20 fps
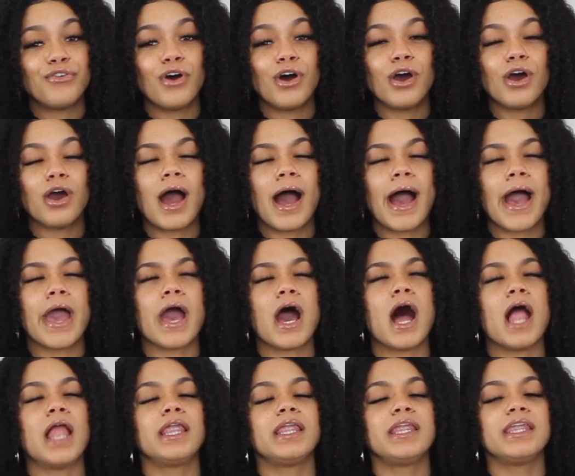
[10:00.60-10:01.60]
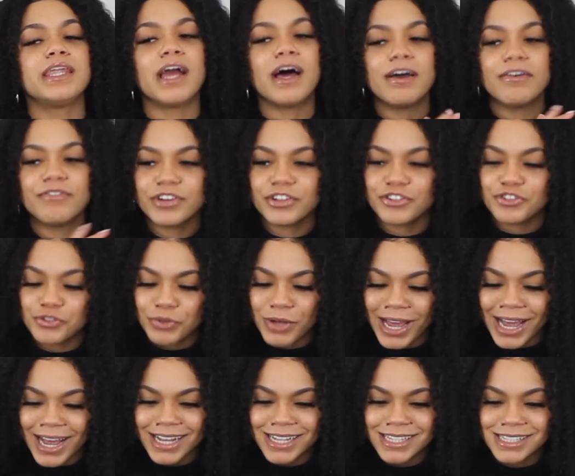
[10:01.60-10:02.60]
far, I love it, you
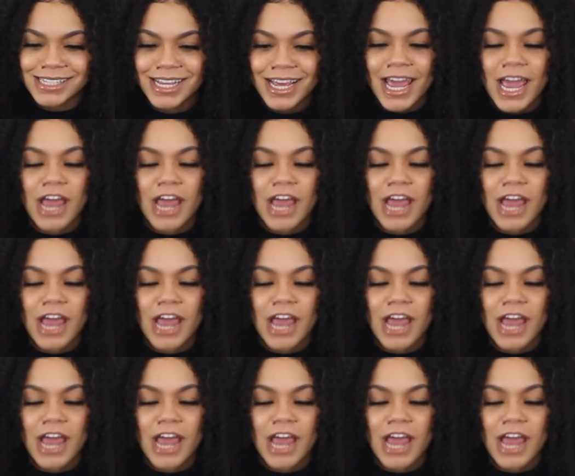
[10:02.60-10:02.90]
guys.